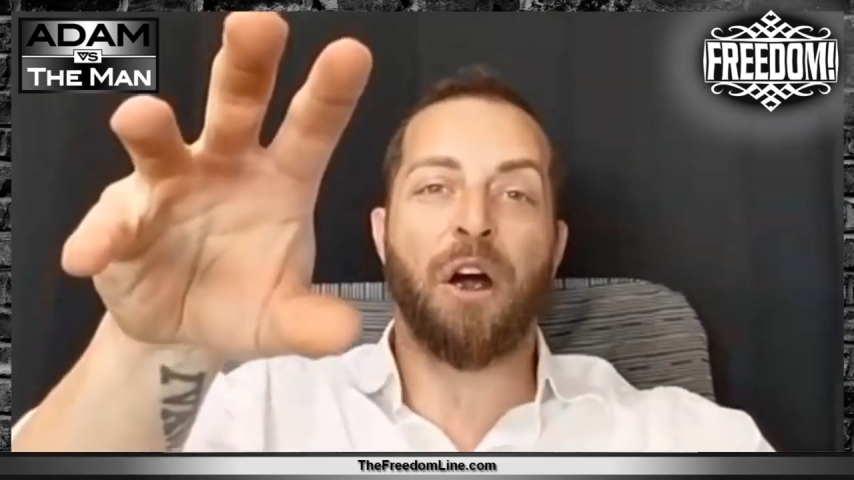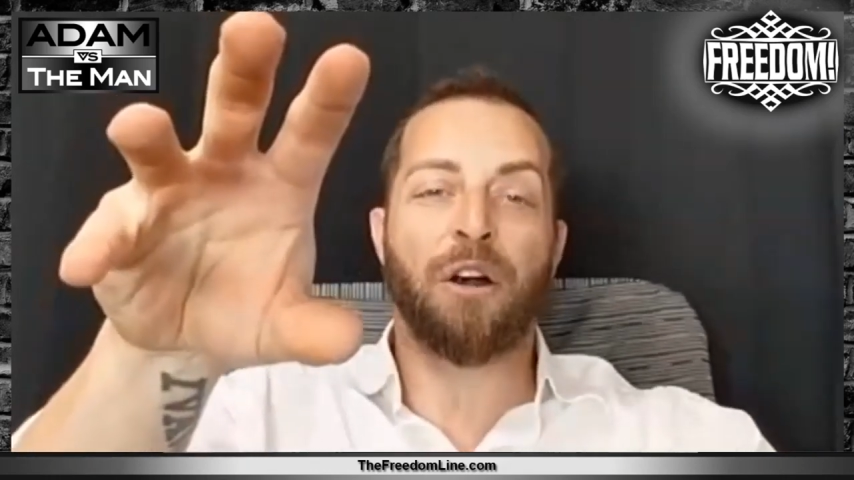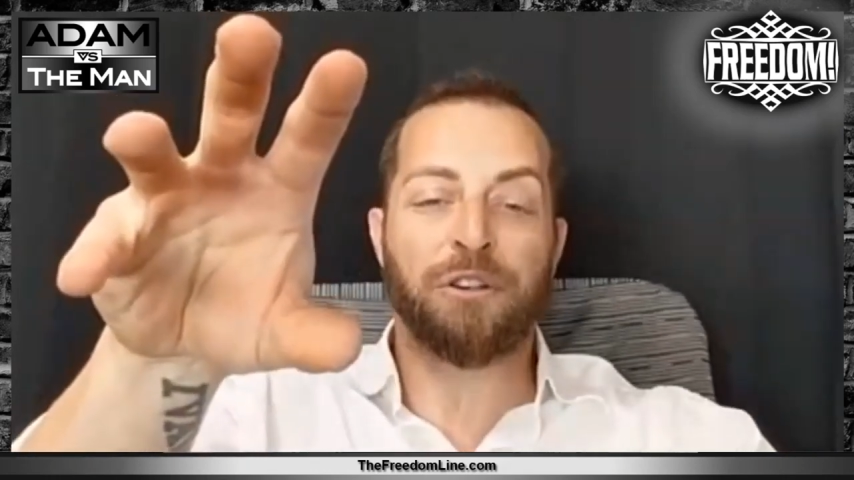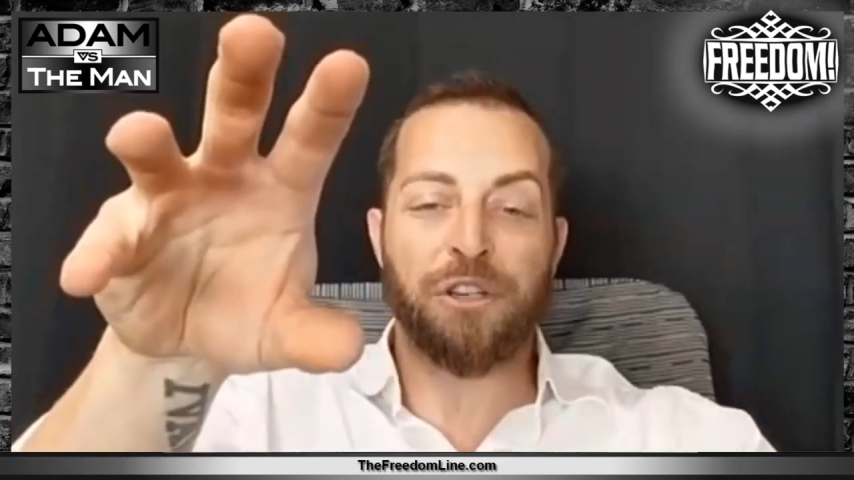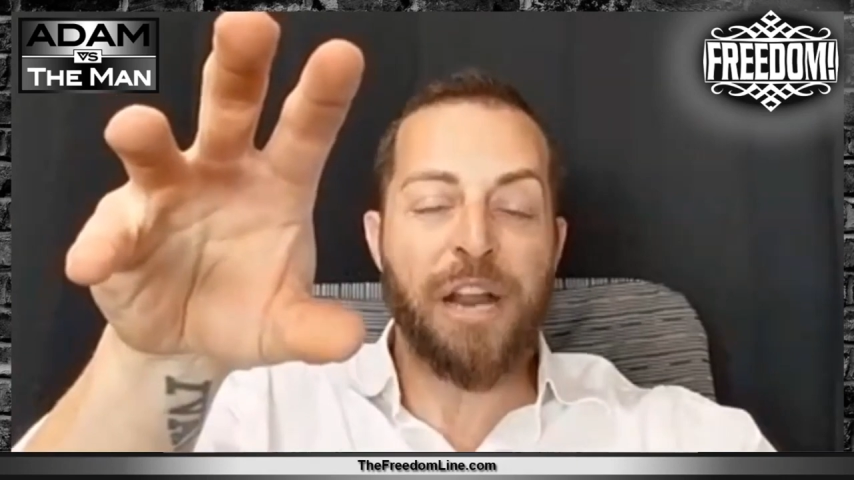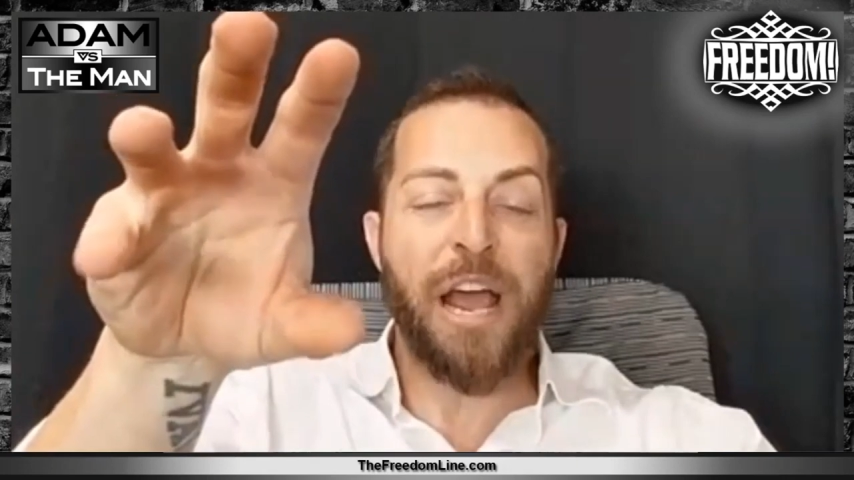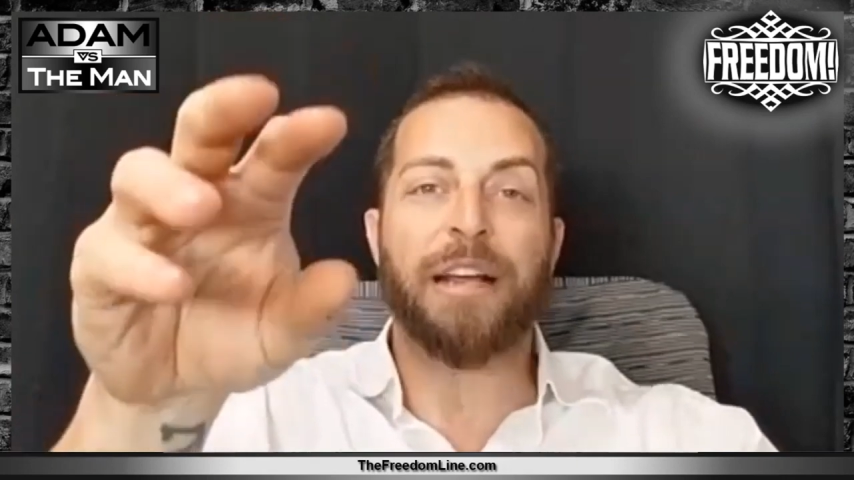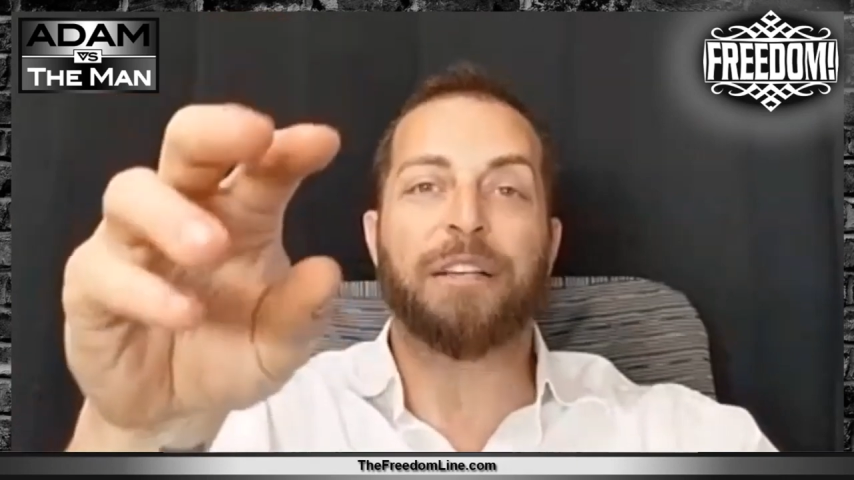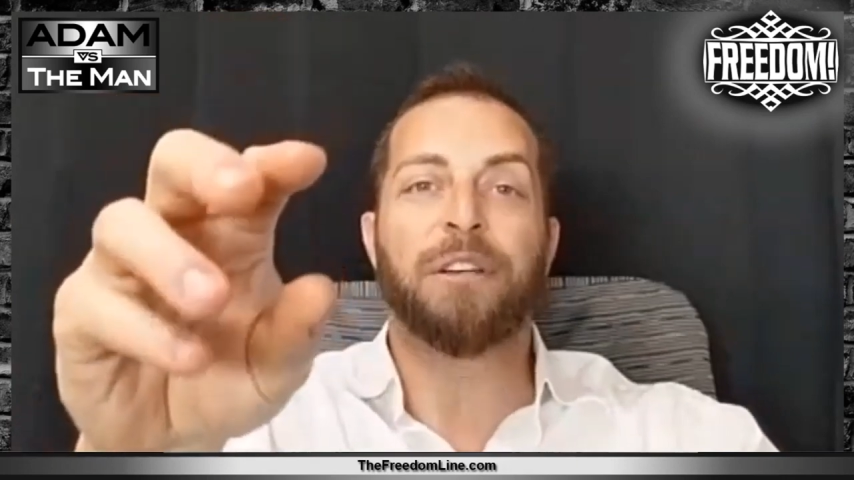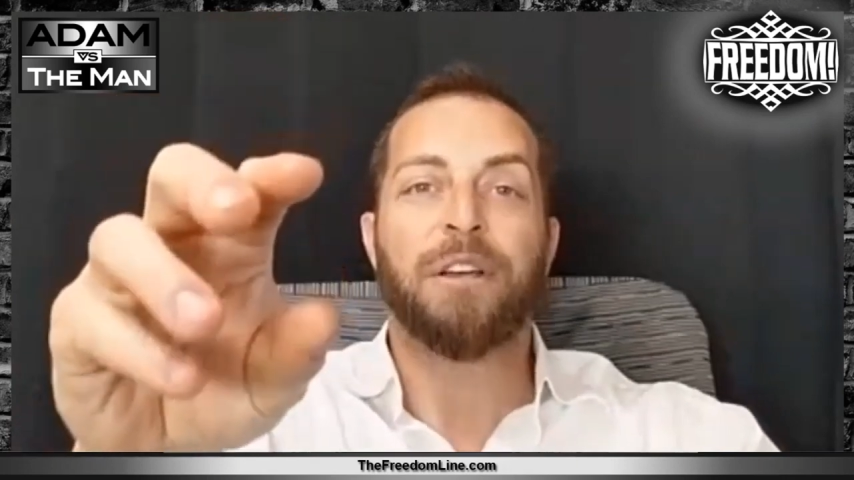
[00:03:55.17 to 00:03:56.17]
our
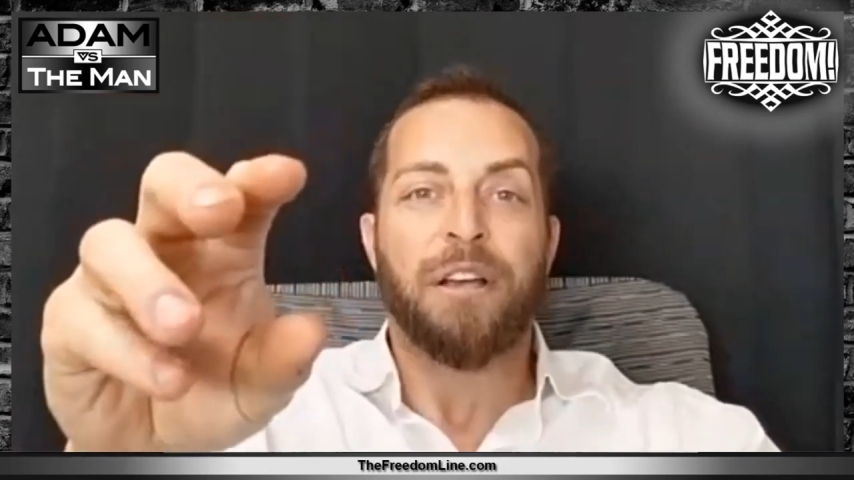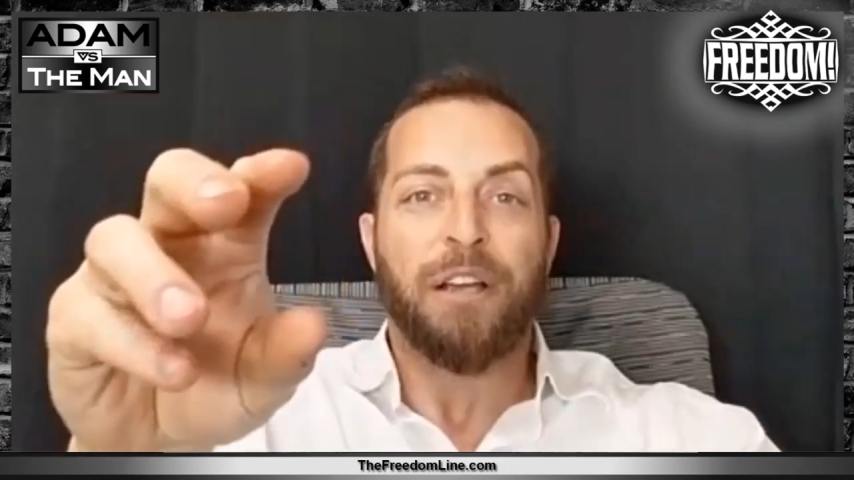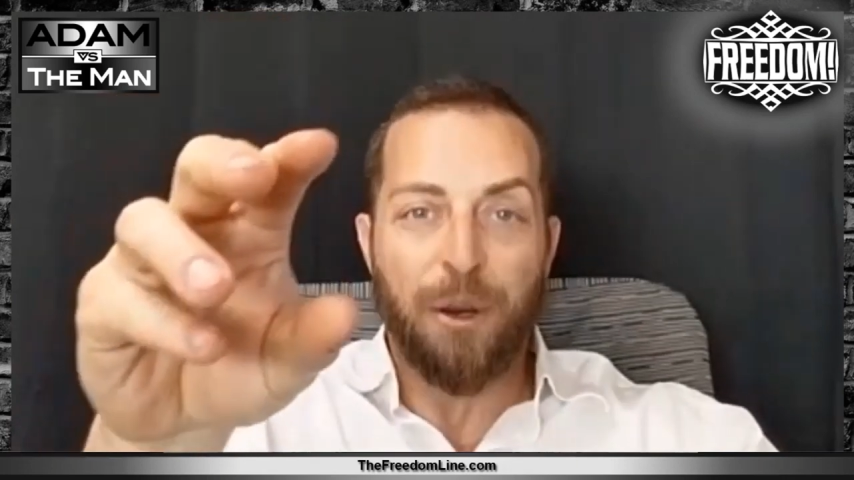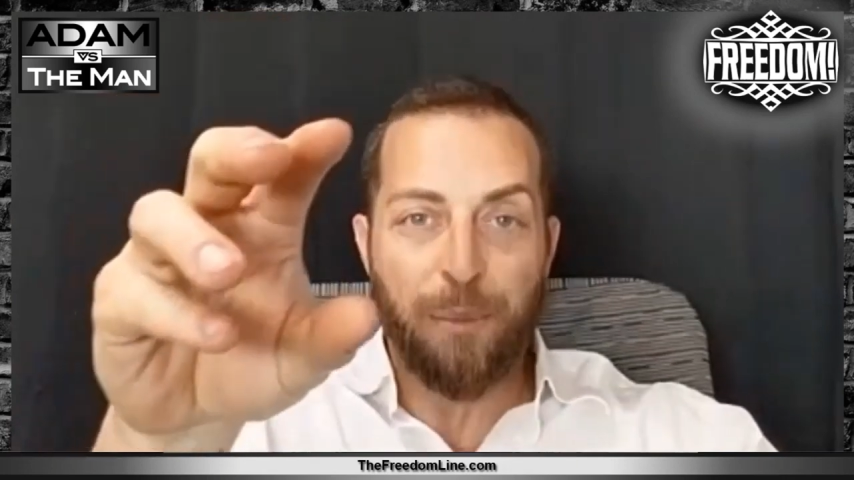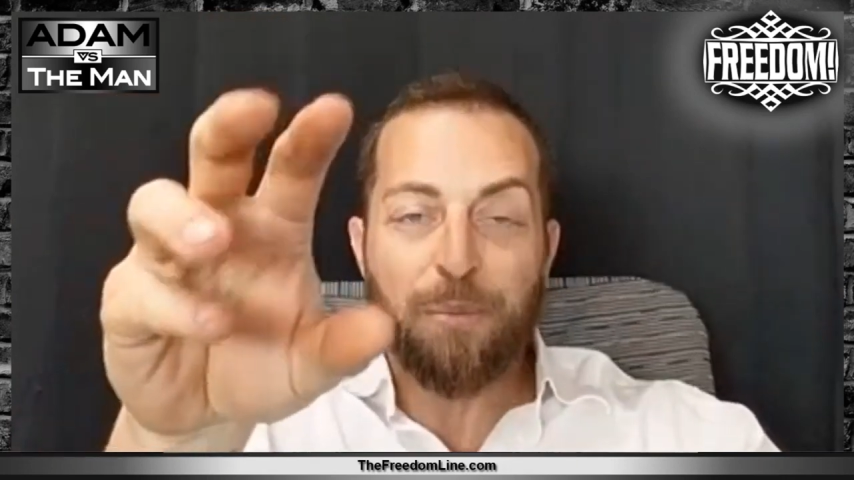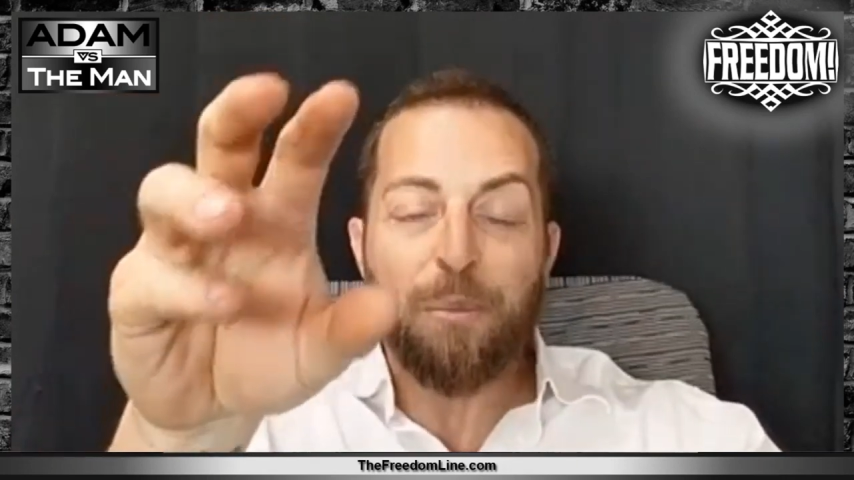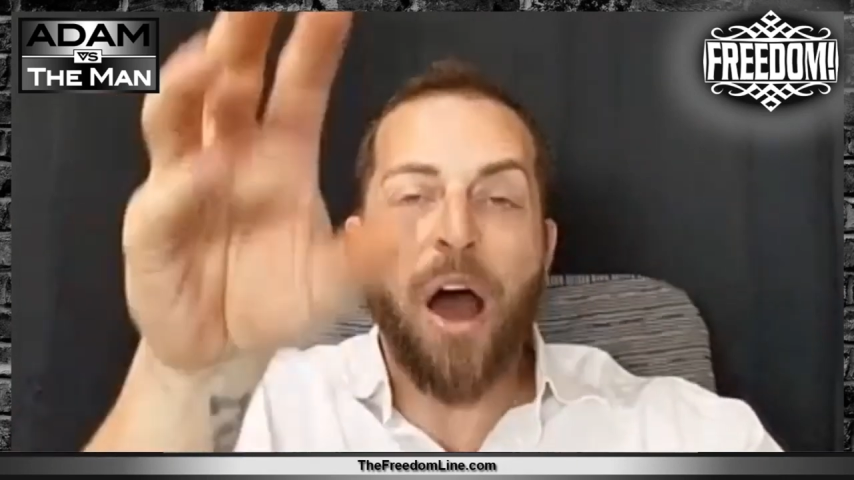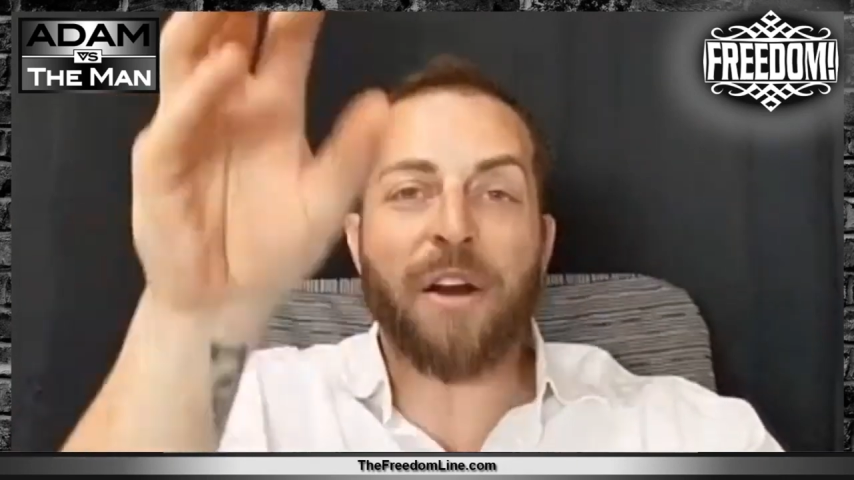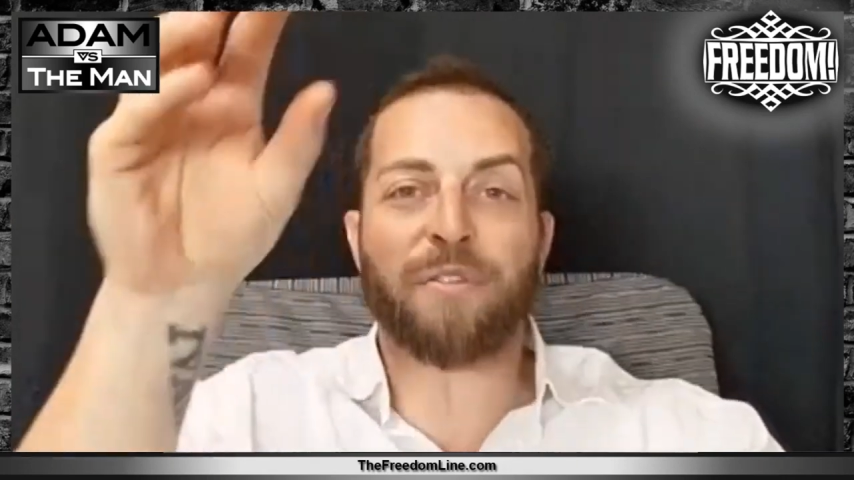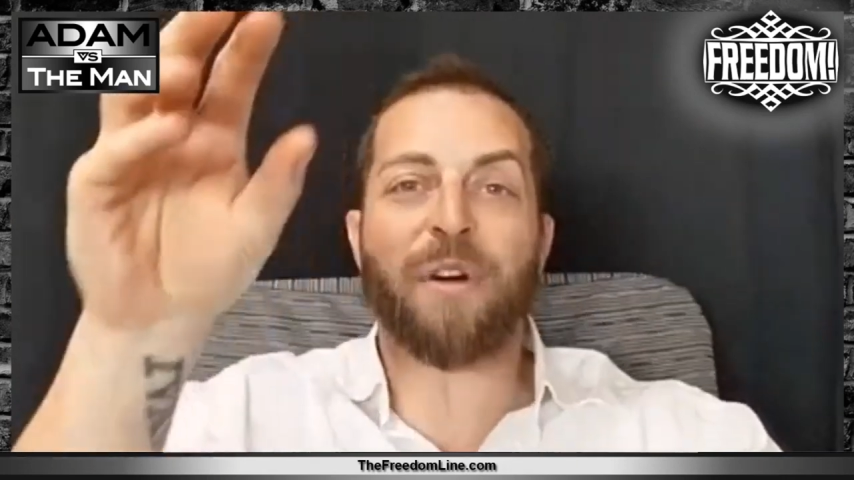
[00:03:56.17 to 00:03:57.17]
genetics can be
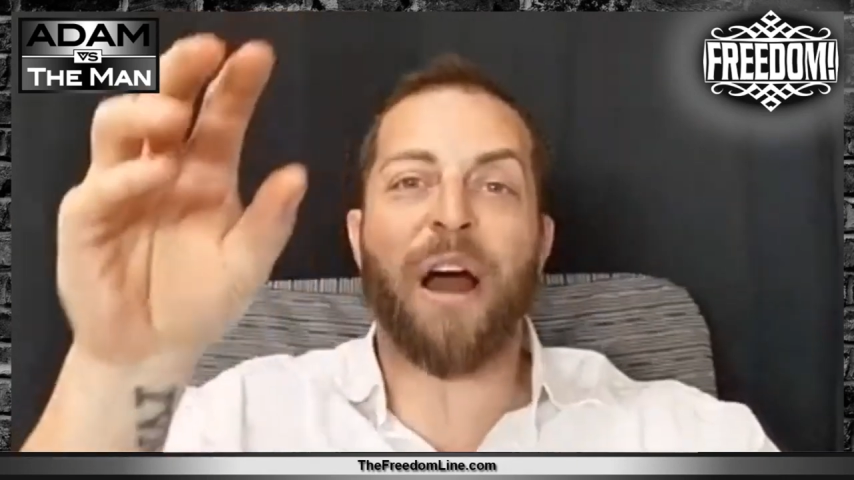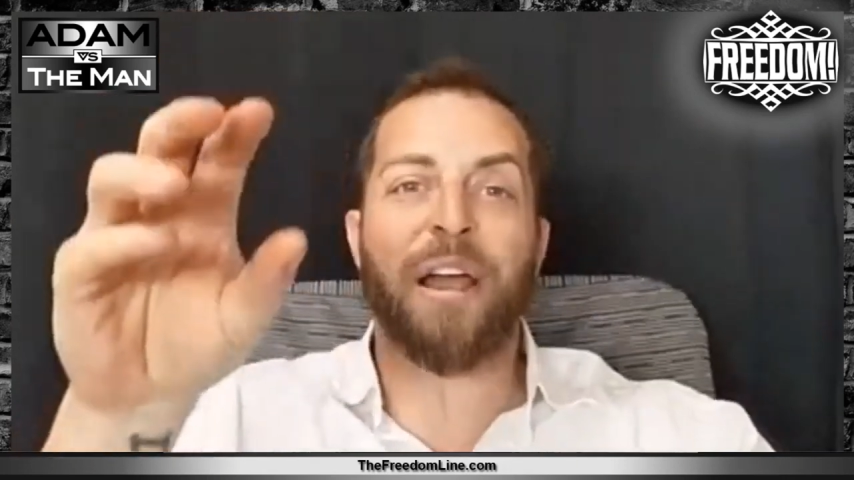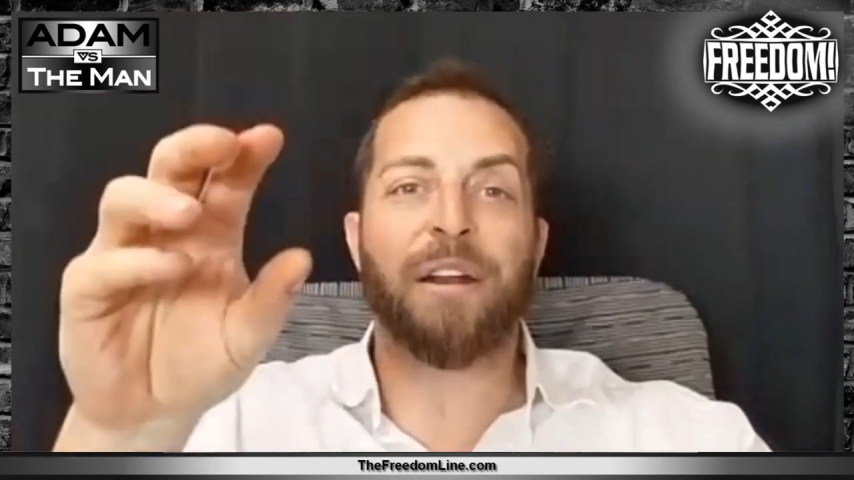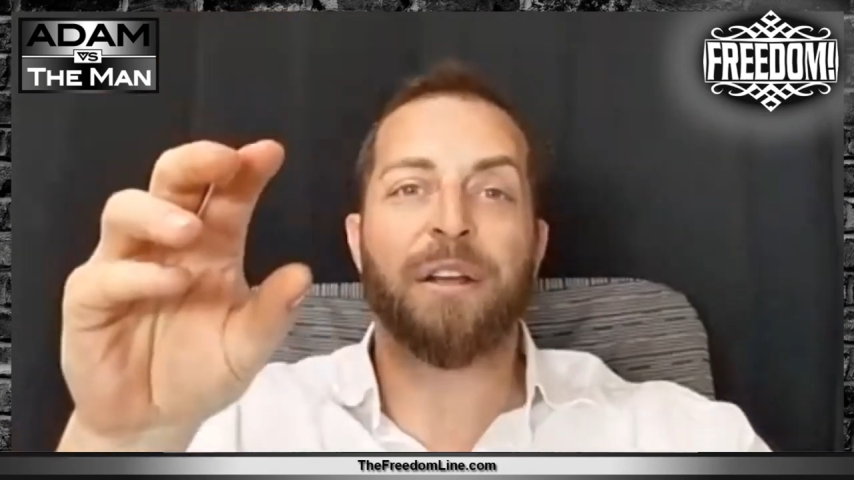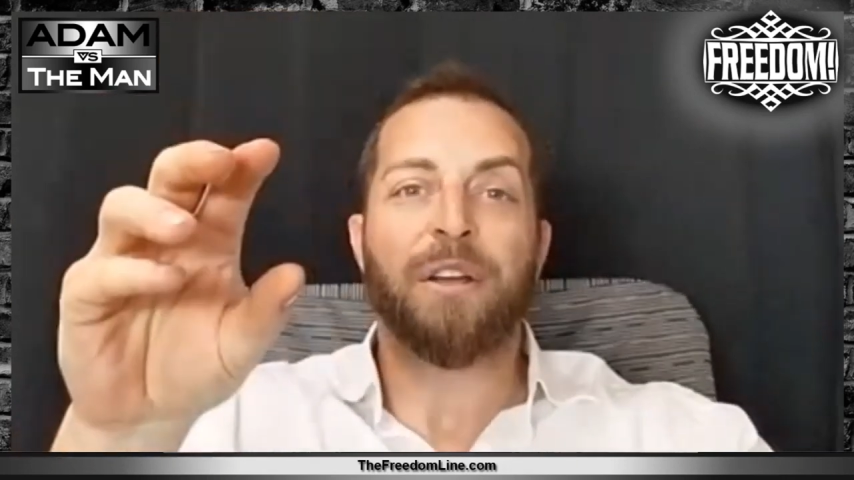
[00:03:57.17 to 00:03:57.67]
modified